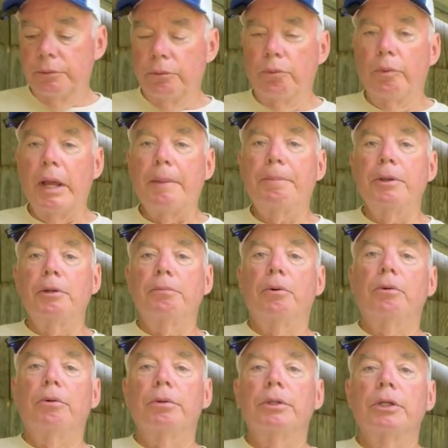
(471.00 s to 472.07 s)

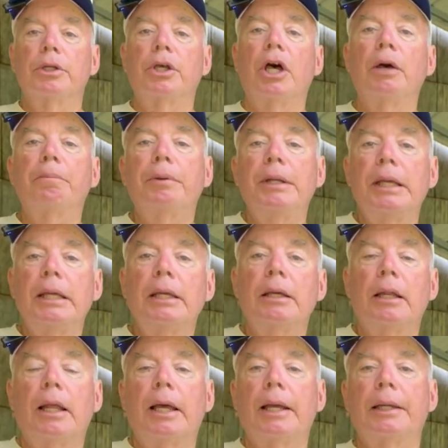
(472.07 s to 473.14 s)
reputable company,
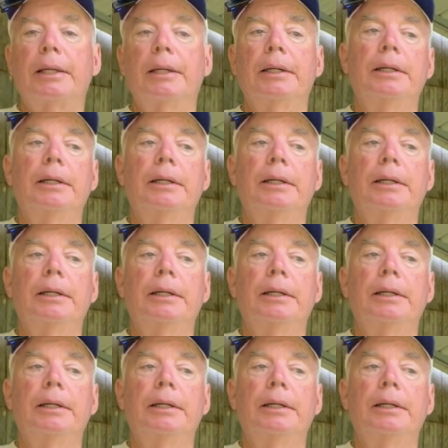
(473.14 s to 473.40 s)
like